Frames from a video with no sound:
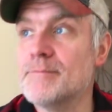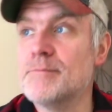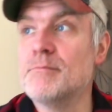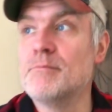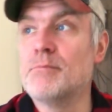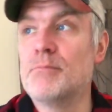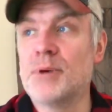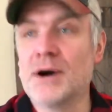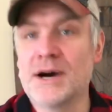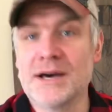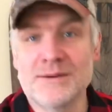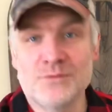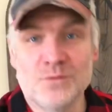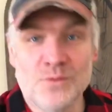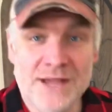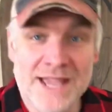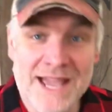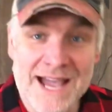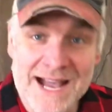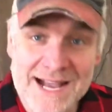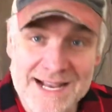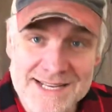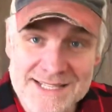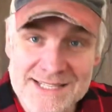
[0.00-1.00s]
But we
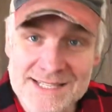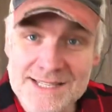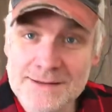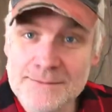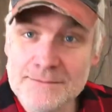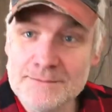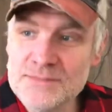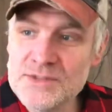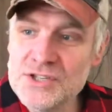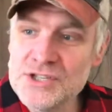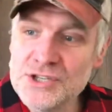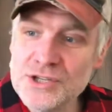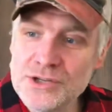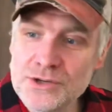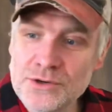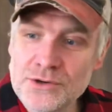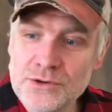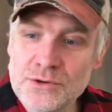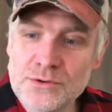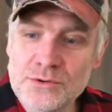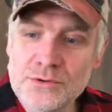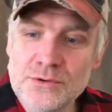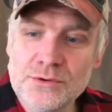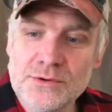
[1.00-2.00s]
asked them
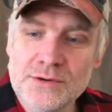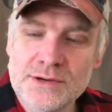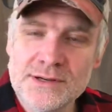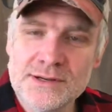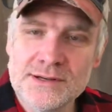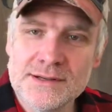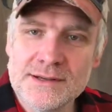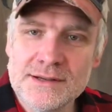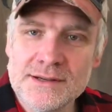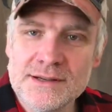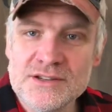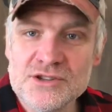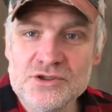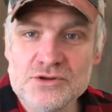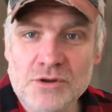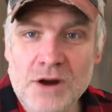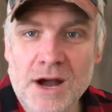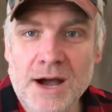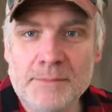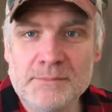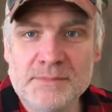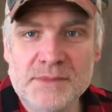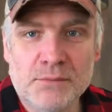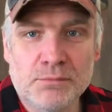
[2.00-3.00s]
to
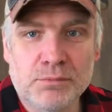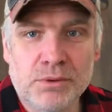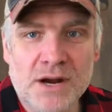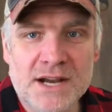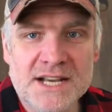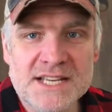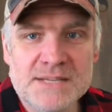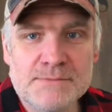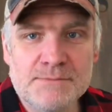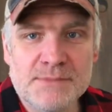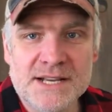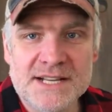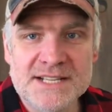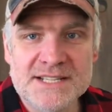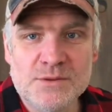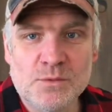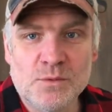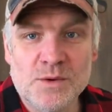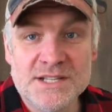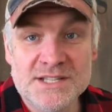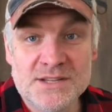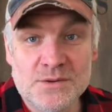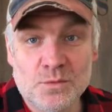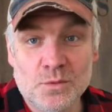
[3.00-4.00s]
drop the price because it
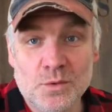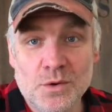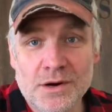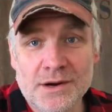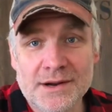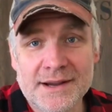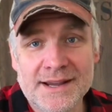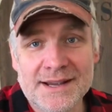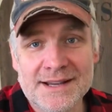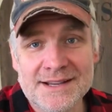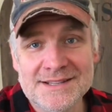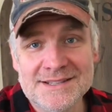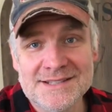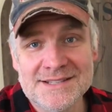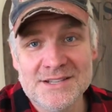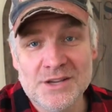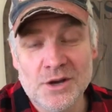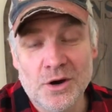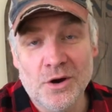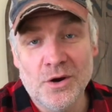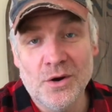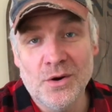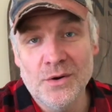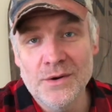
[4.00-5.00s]
wasn't working,
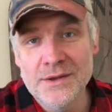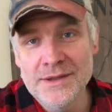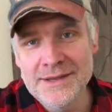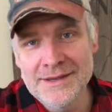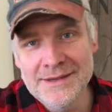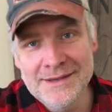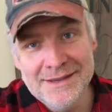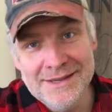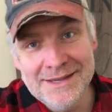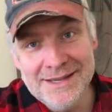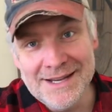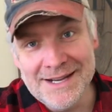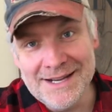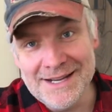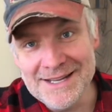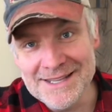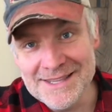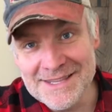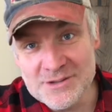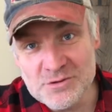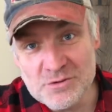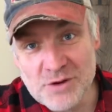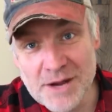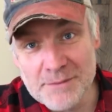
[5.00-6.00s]
so
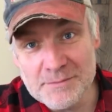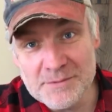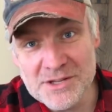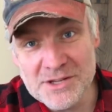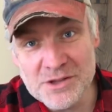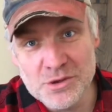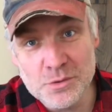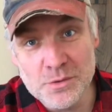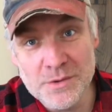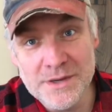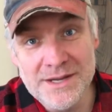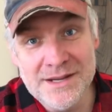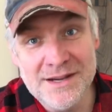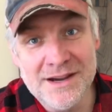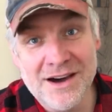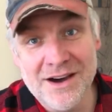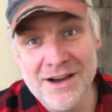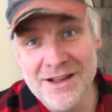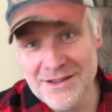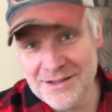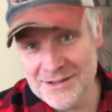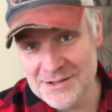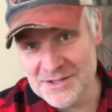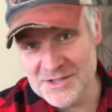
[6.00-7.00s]
they dropped to
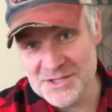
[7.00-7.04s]
$3.